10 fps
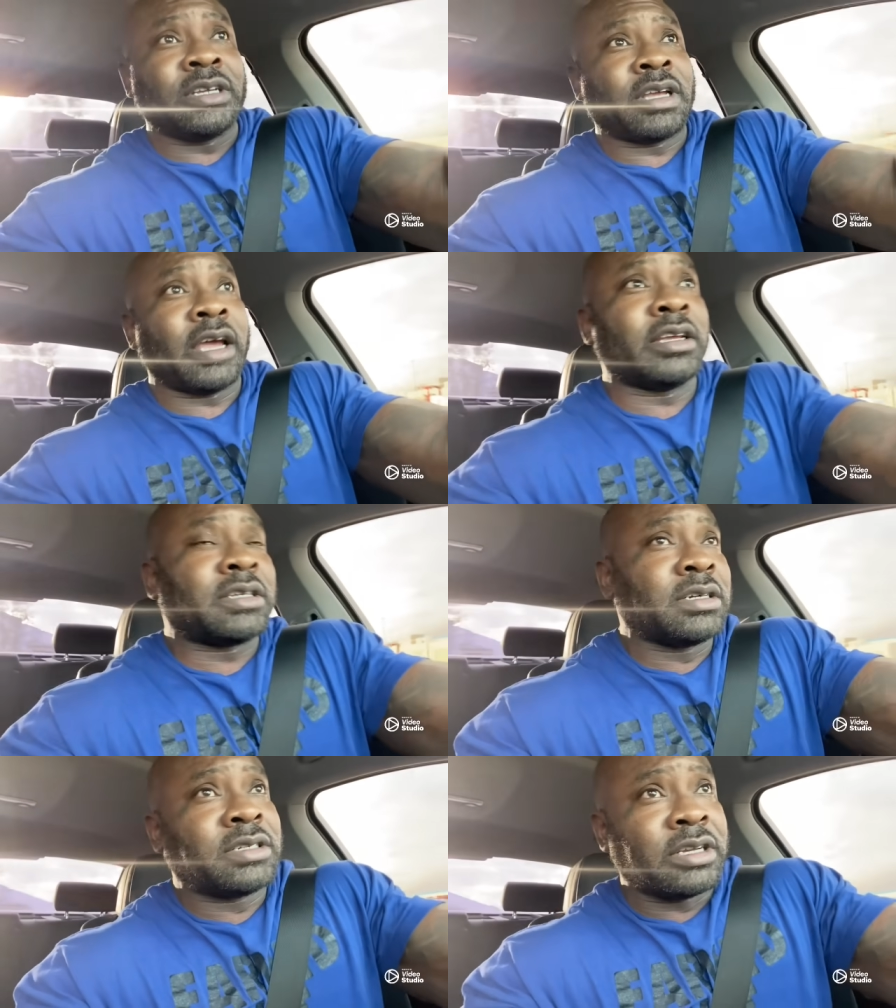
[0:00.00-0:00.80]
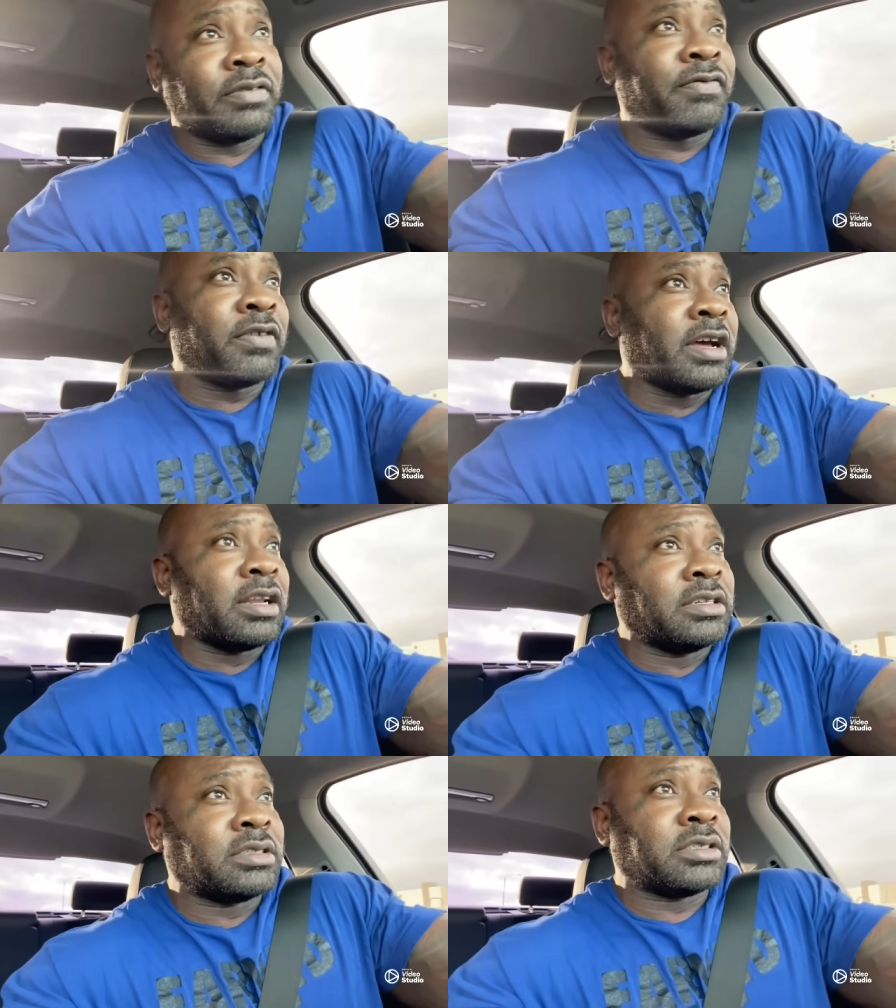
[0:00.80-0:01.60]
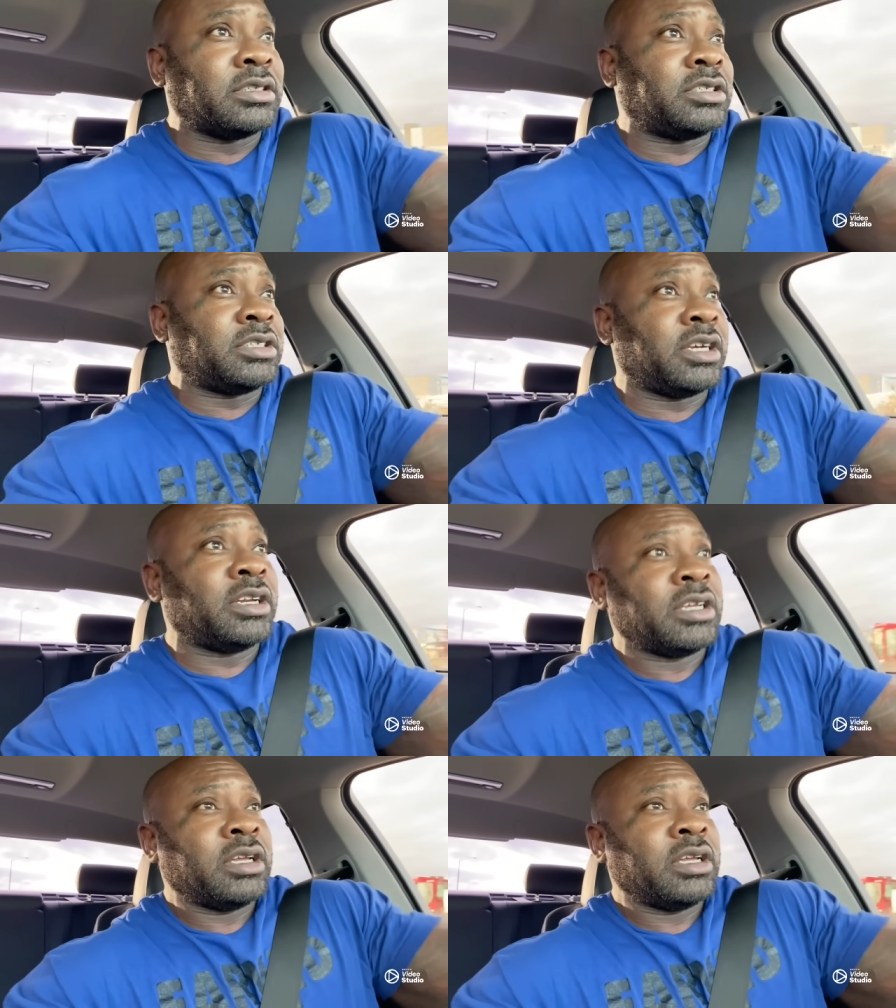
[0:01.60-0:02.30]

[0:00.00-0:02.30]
gangsters and felons and shit